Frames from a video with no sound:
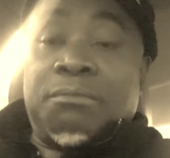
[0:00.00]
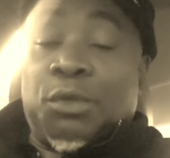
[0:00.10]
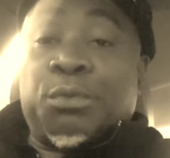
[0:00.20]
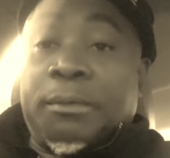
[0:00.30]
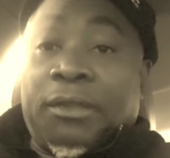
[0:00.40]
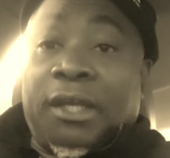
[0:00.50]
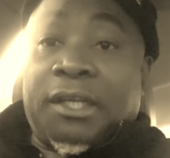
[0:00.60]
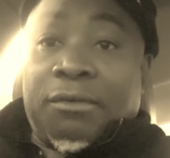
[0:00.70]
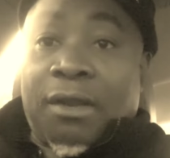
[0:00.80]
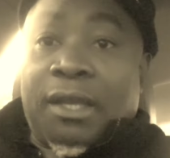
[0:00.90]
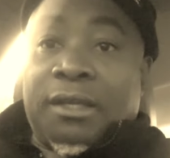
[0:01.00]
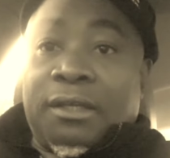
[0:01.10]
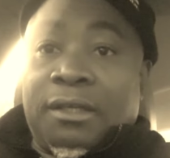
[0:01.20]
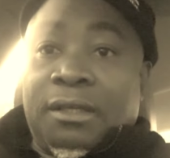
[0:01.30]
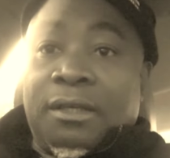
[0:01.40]
Most people think that, right?
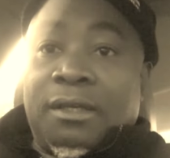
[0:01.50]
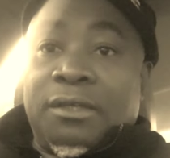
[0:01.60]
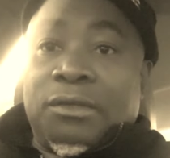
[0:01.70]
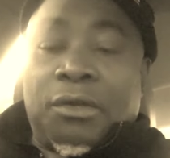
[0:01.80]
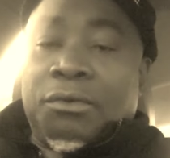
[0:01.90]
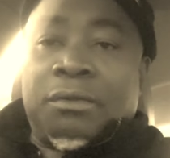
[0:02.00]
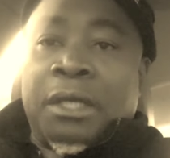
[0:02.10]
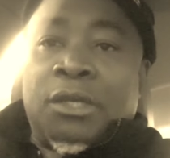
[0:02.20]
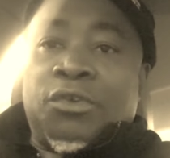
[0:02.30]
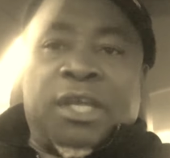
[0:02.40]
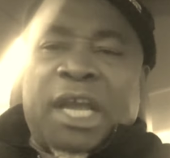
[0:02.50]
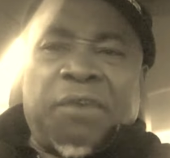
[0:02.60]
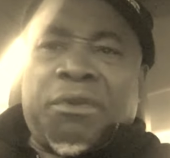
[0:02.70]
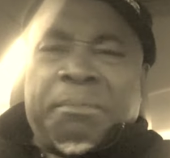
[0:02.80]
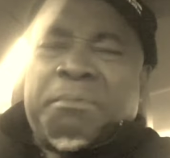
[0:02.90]
You know, you get
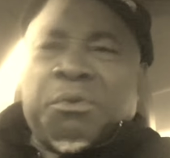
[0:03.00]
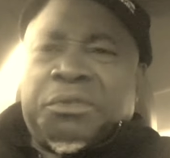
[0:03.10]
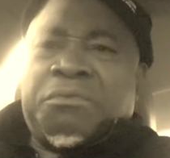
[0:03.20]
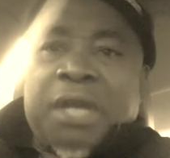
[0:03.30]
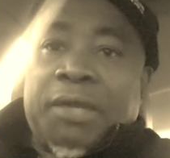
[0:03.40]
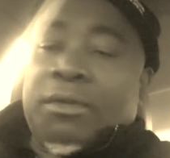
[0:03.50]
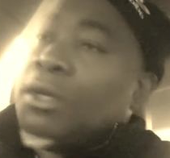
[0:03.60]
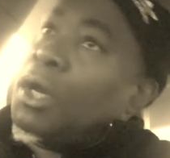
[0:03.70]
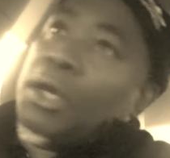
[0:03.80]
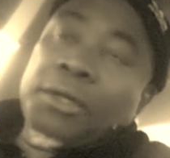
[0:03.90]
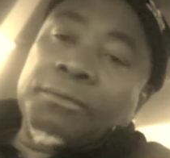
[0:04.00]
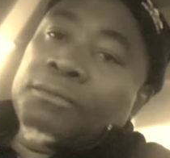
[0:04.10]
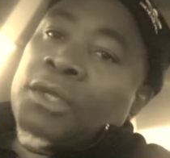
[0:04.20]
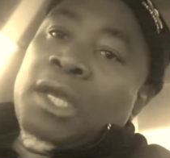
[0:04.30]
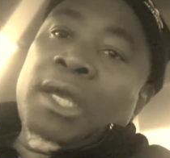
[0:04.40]
angry. I'm emotional. angry. No,
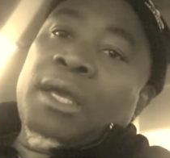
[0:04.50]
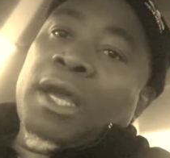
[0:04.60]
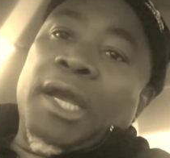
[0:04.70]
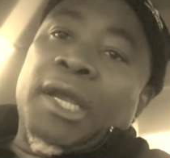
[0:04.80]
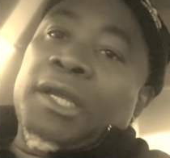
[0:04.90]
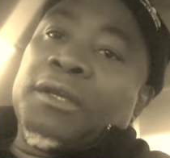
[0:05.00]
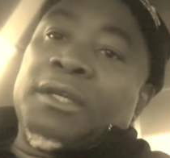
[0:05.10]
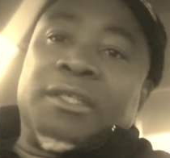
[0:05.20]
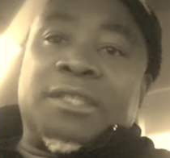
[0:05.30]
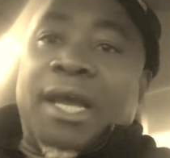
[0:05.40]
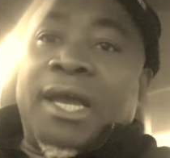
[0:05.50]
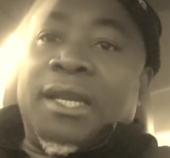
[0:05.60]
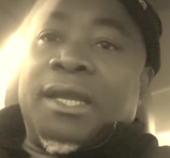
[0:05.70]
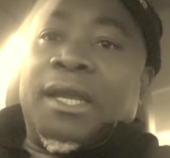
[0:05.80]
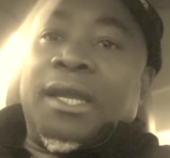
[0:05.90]
anger is
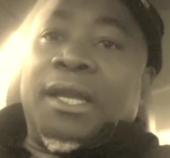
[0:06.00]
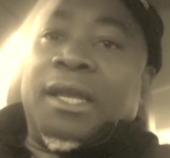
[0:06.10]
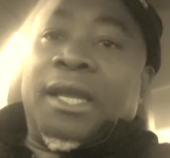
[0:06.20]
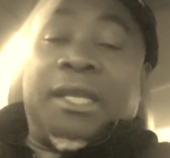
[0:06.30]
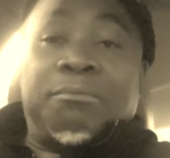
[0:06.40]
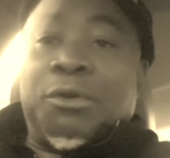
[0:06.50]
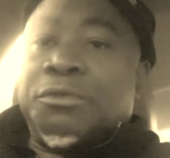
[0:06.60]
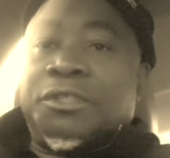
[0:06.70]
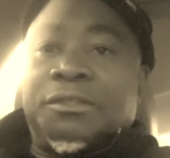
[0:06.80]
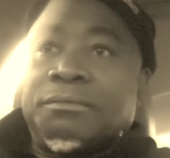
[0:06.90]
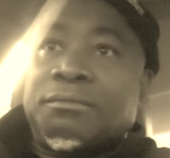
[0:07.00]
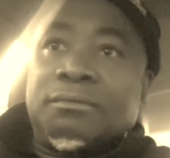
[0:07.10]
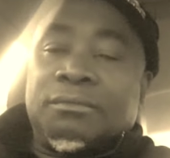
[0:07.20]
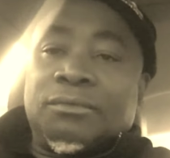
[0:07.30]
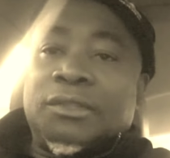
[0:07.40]
not an emotion.
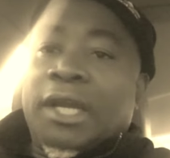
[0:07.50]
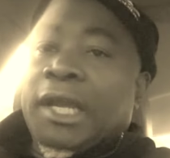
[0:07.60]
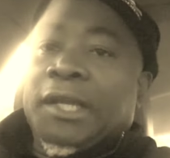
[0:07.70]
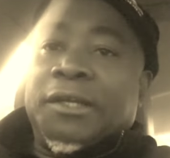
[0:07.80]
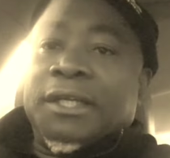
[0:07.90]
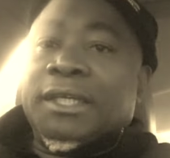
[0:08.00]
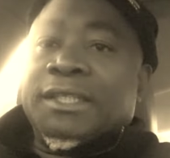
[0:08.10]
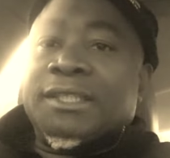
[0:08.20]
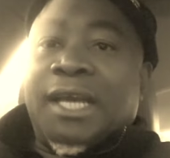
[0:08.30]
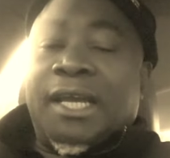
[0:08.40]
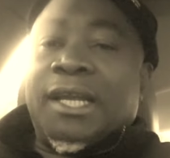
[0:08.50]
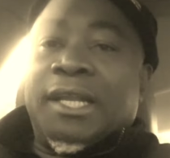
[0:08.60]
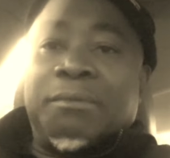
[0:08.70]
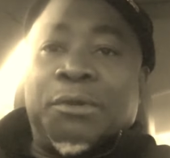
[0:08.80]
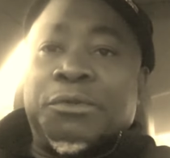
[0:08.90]
Anger is not
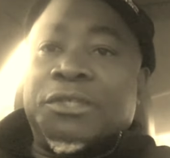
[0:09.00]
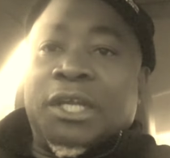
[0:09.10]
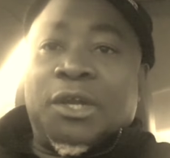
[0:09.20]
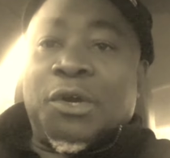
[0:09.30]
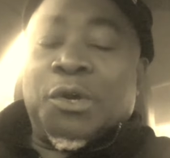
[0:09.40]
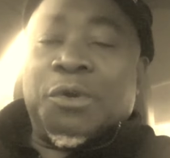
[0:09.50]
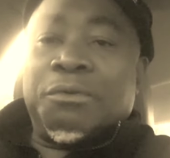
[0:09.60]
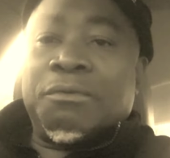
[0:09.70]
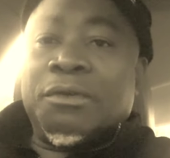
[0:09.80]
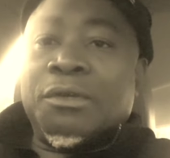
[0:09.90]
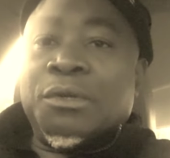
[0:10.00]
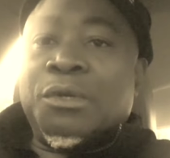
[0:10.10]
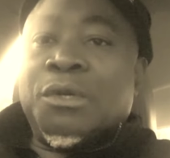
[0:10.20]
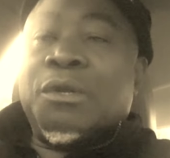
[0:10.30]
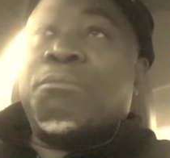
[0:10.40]
an emotion at all.
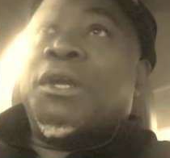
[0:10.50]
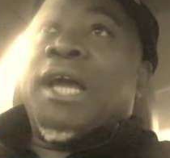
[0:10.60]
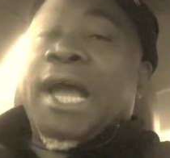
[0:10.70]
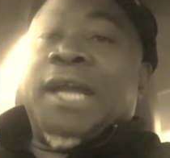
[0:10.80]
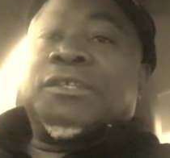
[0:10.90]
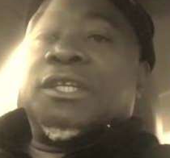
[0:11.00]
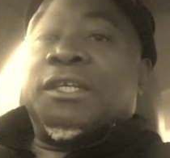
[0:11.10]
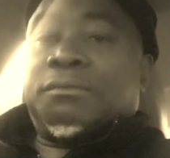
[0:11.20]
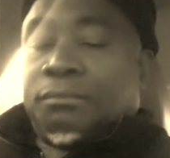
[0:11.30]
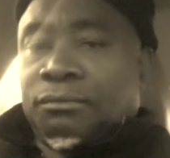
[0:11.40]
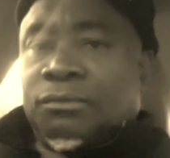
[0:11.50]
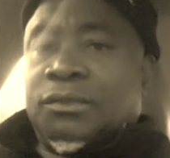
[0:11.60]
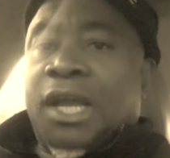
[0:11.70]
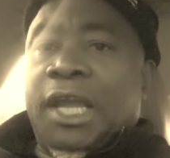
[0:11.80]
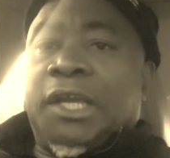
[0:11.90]
But actually,
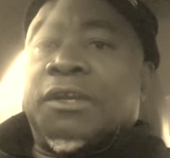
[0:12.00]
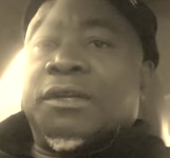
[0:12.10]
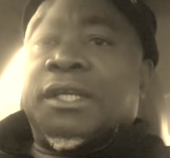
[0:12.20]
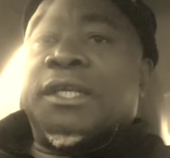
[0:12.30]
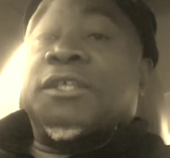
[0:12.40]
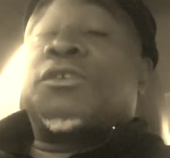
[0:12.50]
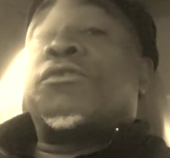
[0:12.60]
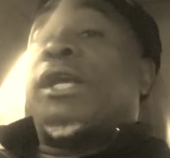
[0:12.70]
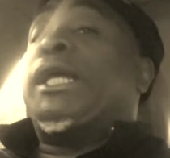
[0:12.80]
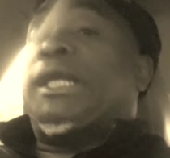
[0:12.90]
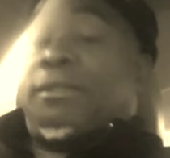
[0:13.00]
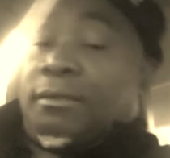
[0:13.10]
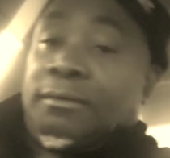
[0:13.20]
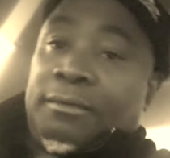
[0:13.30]
anger is created.